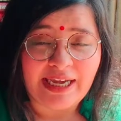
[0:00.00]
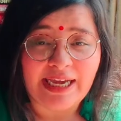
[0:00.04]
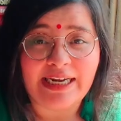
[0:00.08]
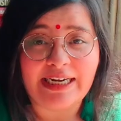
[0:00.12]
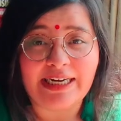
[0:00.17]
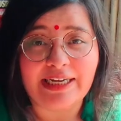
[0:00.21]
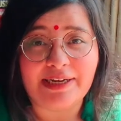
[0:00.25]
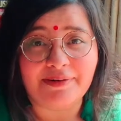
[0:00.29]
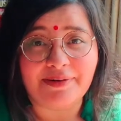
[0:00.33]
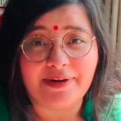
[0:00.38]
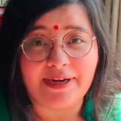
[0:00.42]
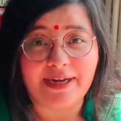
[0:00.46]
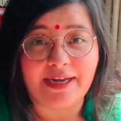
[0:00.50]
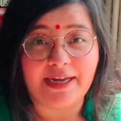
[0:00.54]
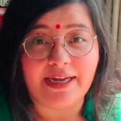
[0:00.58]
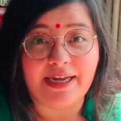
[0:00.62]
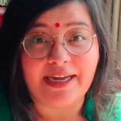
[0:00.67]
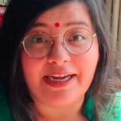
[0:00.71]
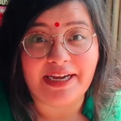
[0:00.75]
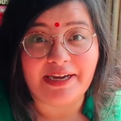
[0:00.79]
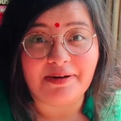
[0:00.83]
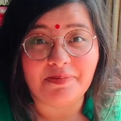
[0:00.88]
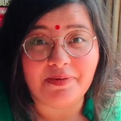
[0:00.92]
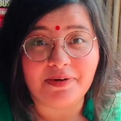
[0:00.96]
Anyway,
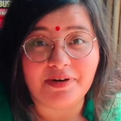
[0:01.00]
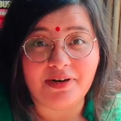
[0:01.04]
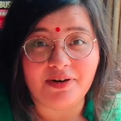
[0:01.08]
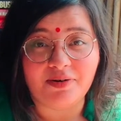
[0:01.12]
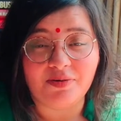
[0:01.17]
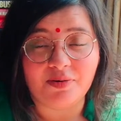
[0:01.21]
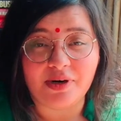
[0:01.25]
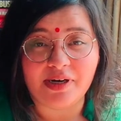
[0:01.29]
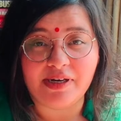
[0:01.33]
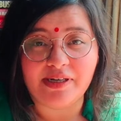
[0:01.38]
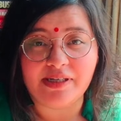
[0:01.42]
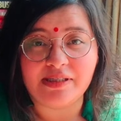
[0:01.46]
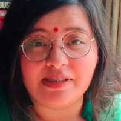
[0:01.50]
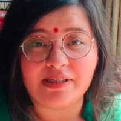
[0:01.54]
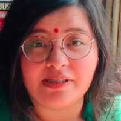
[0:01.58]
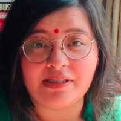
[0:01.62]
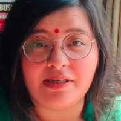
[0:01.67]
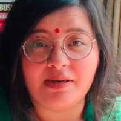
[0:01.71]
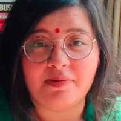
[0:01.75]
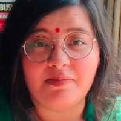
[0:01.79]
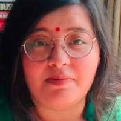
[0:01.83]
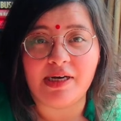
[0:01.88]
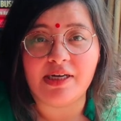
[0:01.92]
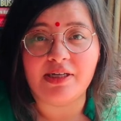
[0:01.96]
April was
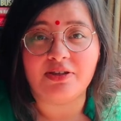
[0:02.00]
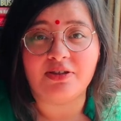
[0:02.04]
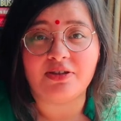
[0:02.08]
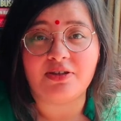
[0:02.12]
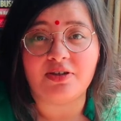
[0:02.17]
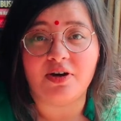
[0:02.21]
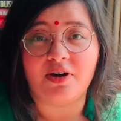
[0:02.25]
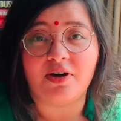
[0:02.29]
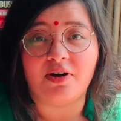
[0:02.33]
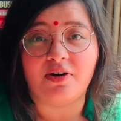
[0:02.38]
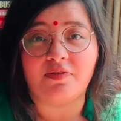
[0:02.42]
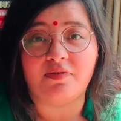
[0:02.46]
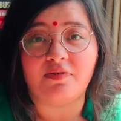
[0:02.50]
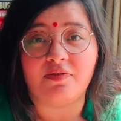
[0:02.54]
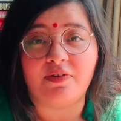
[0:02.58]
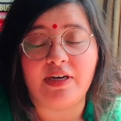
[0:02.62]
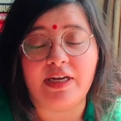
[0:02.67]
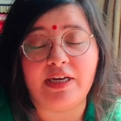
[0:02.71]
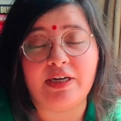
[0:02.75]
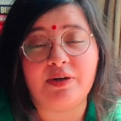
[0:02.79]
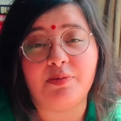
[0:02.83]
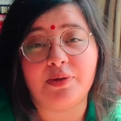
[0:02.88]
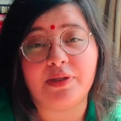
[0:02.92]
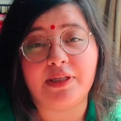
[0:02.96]
the month of
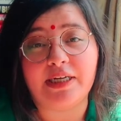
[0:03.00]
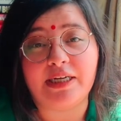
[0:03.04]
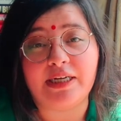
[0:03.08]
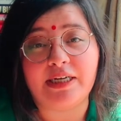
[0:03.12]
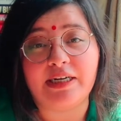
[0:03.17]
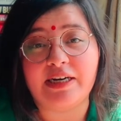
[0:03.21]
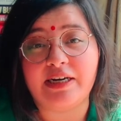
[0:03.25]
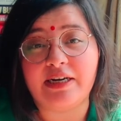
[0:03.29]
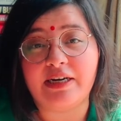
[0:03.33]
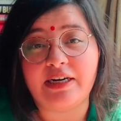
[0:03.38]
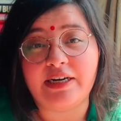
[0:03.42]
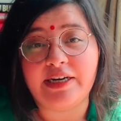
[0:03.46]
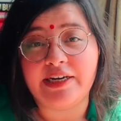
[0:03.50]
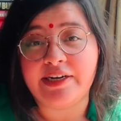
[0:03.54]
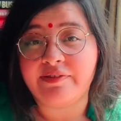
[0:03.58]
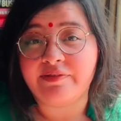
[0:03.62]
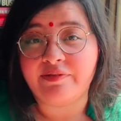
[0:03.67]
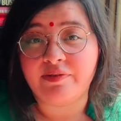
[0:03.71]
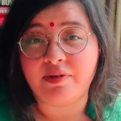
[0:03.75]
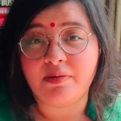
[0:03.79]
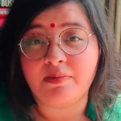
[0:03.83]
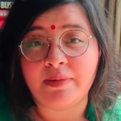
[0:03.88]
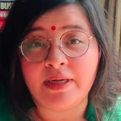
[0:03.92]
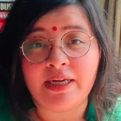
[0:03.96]
Lit with Indian Lit
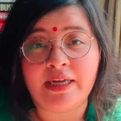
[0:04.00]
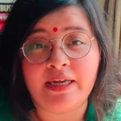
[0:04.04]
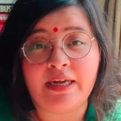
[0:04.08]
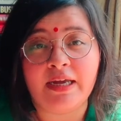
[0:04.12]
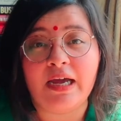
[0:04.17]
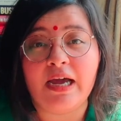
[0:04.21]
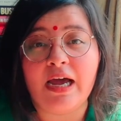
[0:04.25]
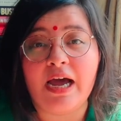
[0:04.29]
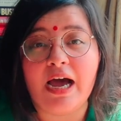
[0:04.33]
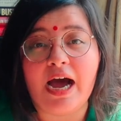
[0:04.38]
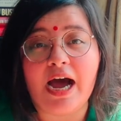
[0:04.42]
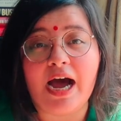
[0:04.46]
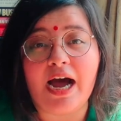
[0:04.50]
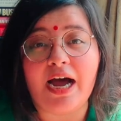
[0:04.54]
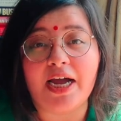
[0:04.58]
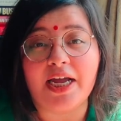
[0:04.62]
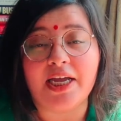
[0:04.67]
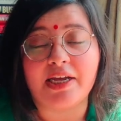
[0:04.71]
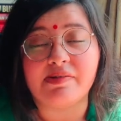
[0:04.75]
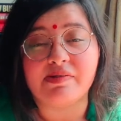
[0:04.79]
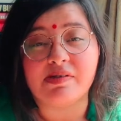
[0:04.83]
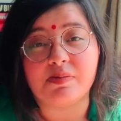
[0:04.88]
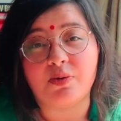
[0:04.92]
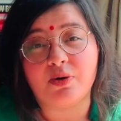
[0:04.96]
with me. I
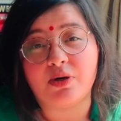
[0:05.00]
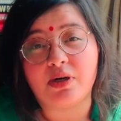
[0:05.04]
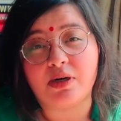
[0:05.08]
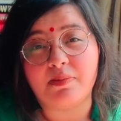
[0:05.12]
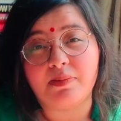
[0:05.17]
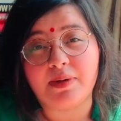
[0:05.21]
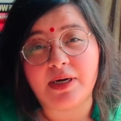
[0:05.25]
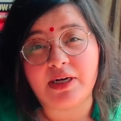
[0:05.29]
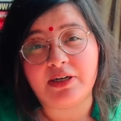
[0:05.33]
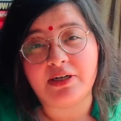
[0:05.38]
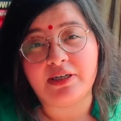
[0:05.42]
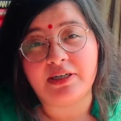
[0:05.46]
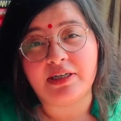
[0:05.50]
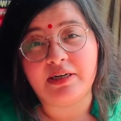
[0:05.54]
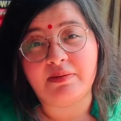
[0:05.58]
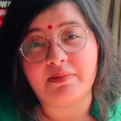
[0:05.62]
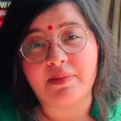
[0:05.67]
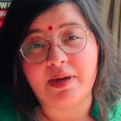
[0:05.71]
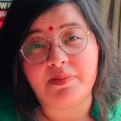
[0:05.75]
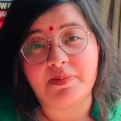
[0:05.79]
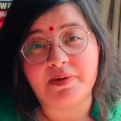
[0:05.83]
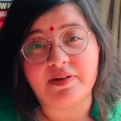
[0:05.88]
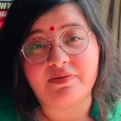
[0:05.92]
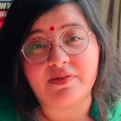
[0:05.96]
have spoken about it in
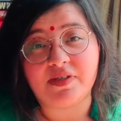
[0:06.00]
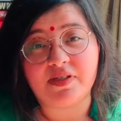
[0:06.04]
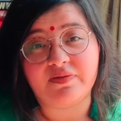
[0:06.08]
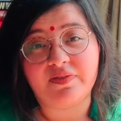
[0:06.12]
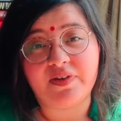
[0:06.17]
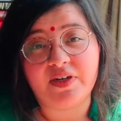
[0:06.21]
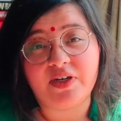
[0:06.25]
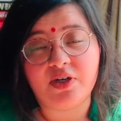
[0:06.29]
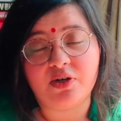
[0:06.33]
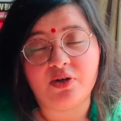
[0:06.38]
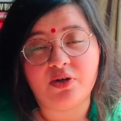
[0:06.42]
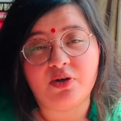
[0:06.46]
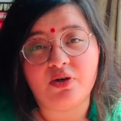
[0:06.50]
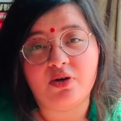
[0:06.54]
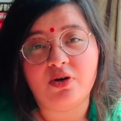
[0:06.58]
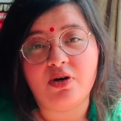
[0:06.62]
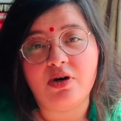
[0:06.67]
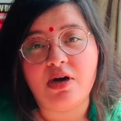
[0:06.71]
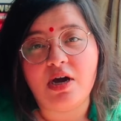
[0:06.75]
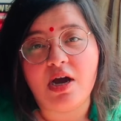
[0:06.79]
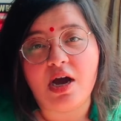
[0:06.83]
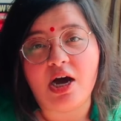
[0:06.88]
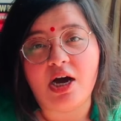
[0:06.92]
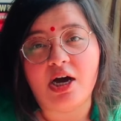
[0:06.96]
my previous video,
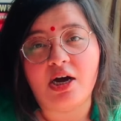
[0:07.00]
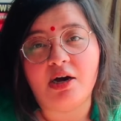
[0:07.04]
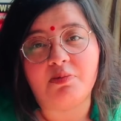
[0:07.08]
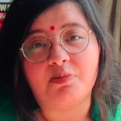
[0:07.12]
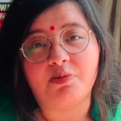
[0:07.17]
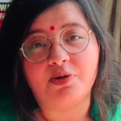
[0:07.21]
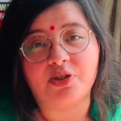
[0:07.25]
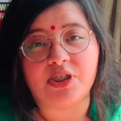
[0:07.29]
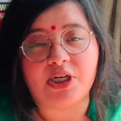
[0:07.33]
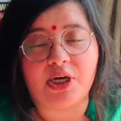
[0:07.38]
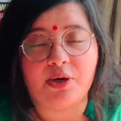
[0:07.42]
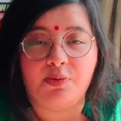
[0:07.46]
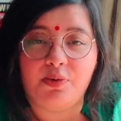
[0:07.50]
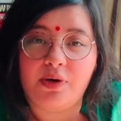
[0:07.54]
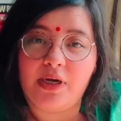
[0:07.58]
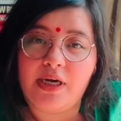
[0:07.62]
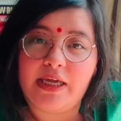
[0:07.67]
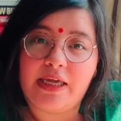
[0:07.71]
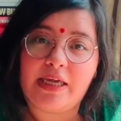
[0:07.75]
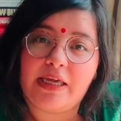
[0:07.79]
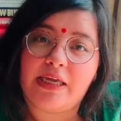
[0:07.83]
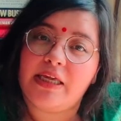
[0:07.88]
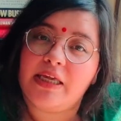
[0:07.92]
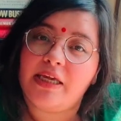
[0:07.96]
which I will
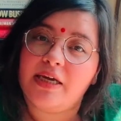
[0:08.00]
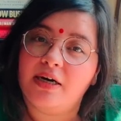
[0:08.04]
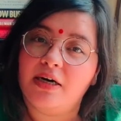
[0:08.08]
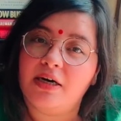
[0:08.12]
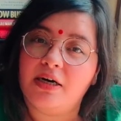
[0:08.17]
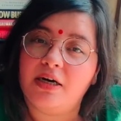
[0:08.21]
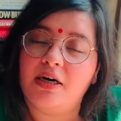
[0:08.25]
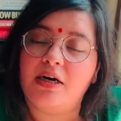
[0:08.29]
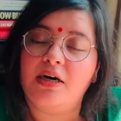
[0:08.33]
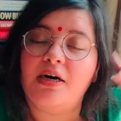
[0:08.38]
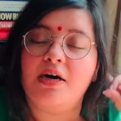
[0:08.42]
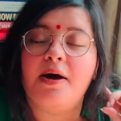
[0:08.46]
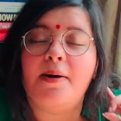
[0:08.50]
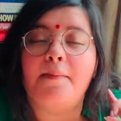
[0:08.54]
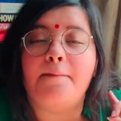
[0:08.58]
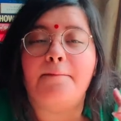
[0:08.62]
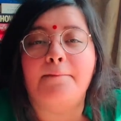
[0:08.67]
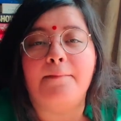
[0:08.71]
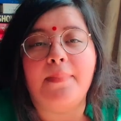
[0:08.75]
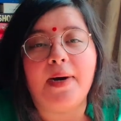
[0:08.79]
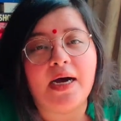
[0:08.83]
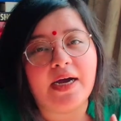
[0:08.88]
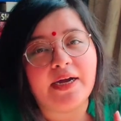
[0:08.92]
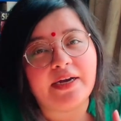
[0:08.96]
link here.
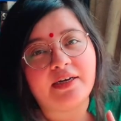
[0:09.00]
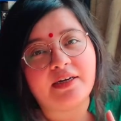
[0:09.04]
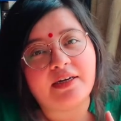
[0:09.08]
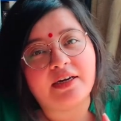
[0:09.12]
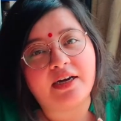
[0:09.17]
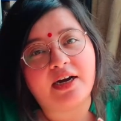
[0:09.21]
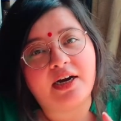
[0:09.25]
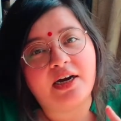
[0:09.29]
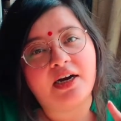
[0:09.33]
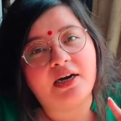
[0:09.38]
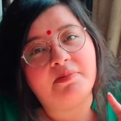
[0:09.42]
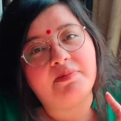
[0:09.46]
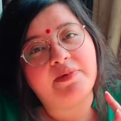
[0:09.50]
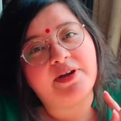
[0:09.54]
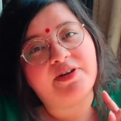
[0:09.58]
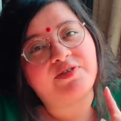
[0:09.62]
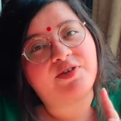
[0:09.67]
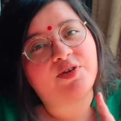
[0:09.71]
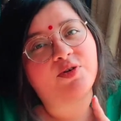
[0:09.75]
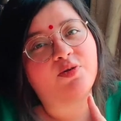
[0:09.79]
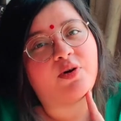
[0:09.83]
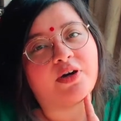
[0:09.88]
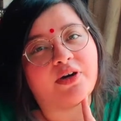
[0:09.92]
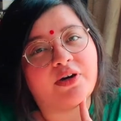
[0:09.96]
But if
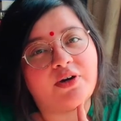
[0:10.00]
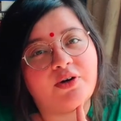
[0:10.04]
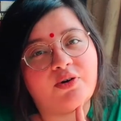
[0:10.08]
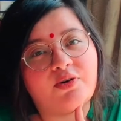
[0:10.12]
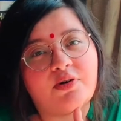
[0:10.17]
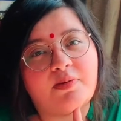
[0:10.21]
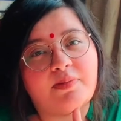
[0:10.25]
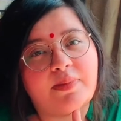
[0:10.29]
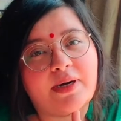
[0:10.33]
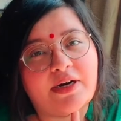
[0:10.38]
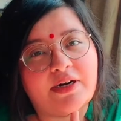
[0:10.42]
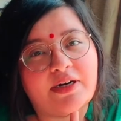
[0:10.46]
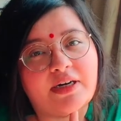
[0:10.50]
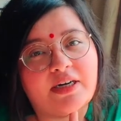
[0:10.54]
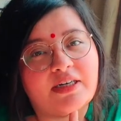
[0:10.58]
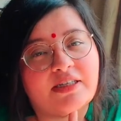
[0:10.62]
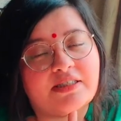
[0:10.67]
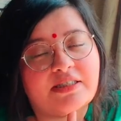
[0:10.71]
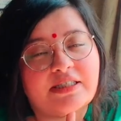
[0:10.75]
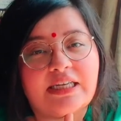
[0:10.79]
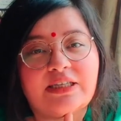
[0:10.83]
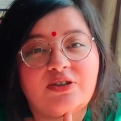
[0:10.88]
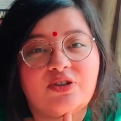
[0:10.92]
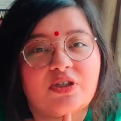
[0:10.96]
you want to know about it,
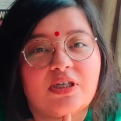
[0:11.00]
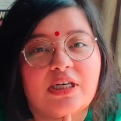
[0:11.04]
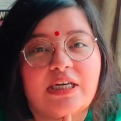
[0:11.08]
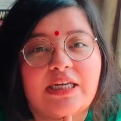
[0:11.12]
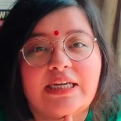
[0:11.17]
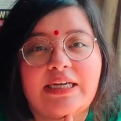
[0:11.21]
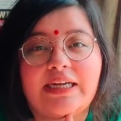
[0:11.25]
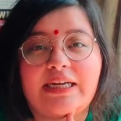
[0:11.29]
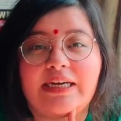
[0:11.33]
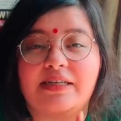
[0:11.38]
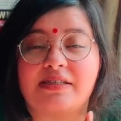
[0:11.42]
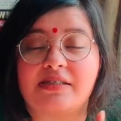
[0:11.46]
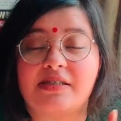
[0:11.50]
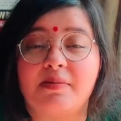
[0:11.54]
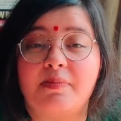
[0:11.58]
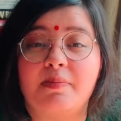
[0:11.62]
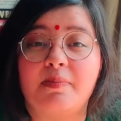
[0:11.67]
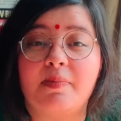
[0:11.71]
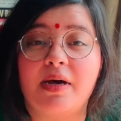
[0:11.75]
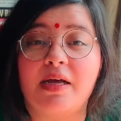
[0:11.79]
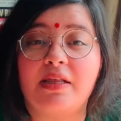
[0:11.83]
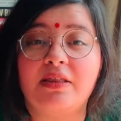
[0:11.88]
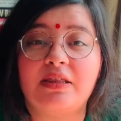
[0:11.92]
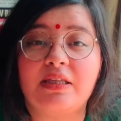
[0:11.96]
essentially, it is a
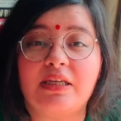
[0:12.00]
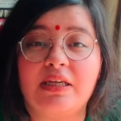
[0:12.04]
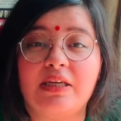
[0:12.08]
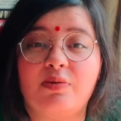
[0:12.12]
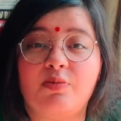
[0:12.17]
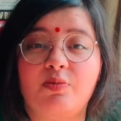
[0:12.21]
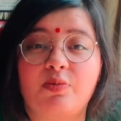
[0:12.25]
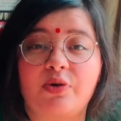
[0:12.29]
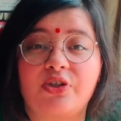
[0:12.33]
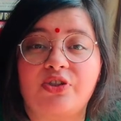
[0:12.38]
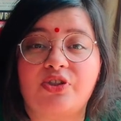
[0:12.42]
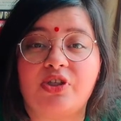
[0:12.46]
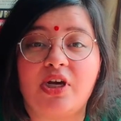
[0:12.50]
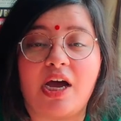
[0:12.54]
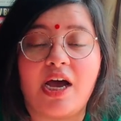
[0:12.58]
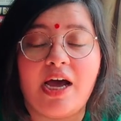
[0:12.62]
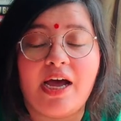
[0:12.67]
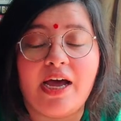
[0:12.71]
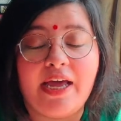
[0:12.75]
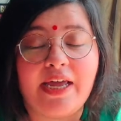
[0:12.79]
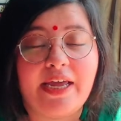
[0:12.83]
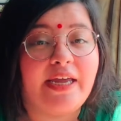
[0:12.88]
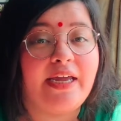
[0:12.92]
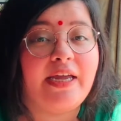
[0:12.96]
month in which
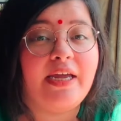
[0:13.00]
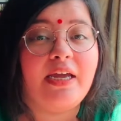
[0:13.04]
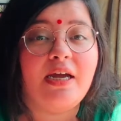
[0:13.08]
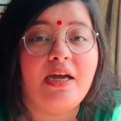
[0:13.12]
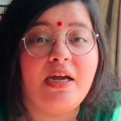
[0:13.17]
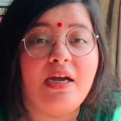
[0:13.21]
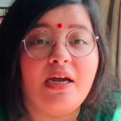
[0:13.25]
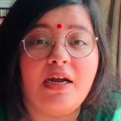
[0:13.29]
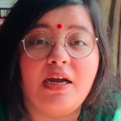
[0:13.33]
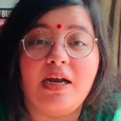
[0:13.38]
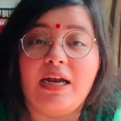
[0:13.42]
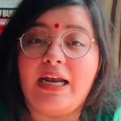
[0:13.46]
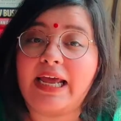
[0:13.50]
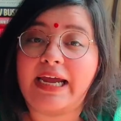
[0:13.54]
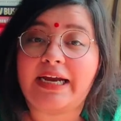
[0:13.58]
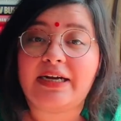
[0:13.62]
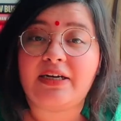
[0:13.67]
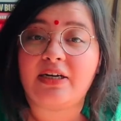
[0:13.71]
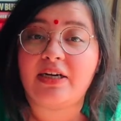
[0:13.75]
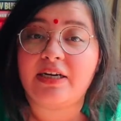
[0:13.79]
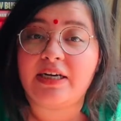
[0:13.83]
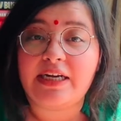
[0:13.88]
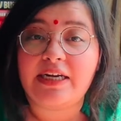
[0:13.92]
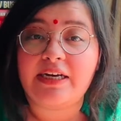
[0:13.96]
I like
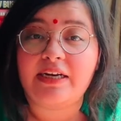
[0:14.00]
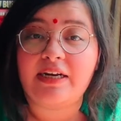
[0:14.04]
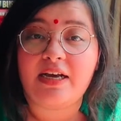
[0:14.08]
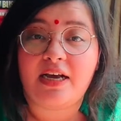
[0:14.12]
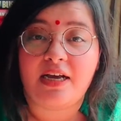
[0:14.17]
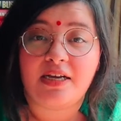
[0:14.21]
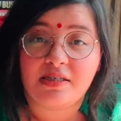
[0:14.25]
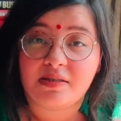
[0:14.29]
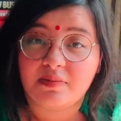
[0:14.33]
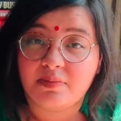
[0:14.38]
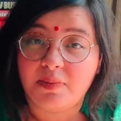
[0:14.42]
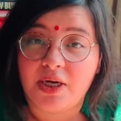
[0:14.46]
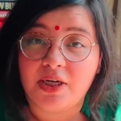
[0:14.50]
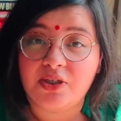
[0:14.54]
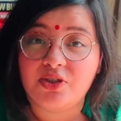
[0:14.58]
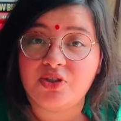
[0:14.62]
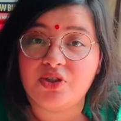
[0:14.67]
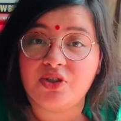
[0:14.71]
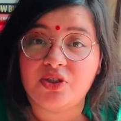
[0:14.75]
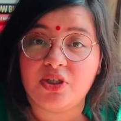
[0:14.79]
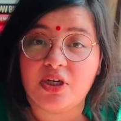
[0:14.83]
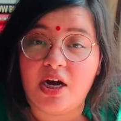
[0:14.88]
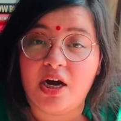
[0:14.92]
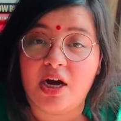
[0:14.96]
to read as
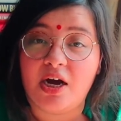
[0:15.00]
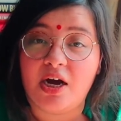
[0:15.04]
much